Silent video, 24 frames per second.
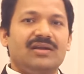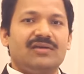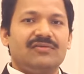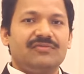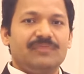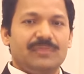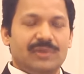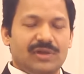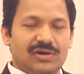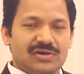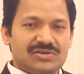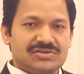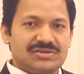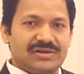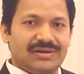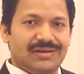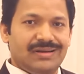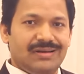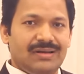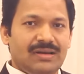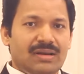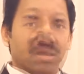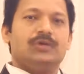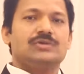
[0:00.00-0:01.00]
of
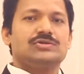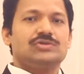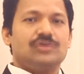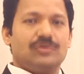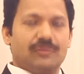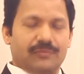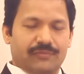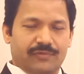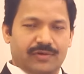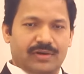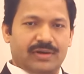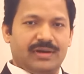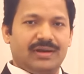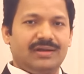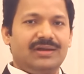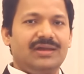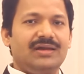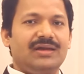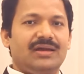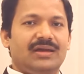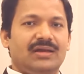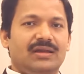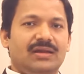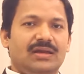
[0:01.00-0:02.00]
minoxidil. So if you're
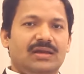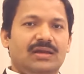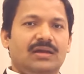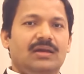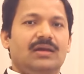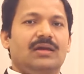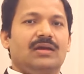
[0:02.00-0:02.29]
getting any